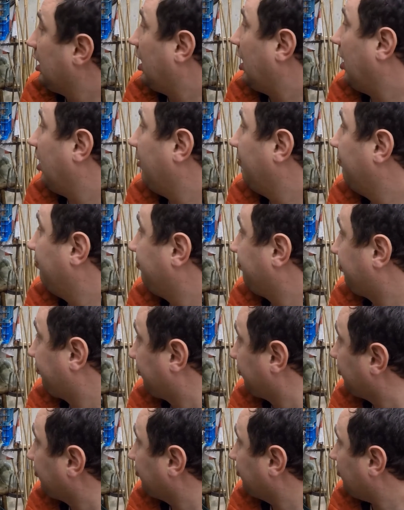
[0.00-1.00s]
and
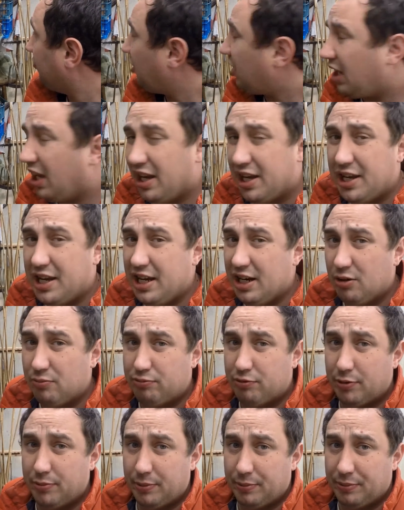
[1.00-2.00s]
they'll
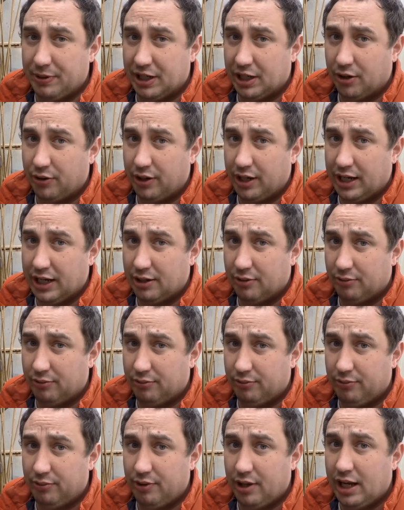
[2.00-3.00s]
probably be going
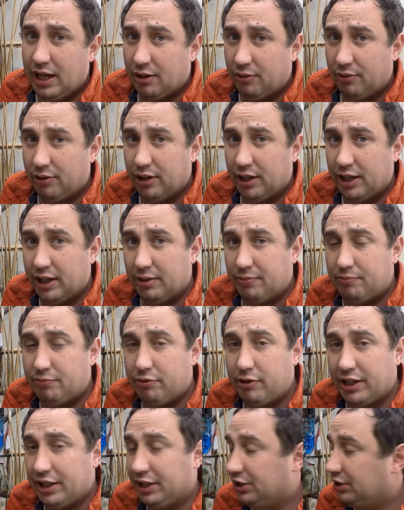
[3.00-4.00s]
out there
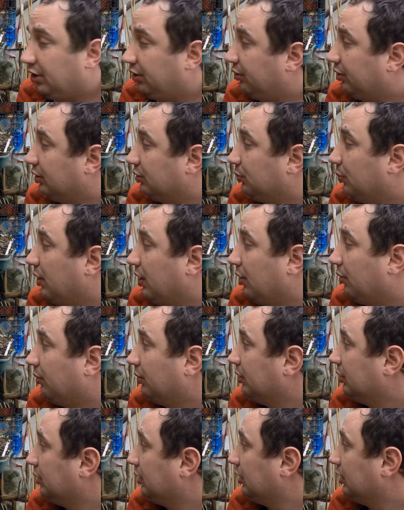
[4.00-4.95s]
pretty soon as well.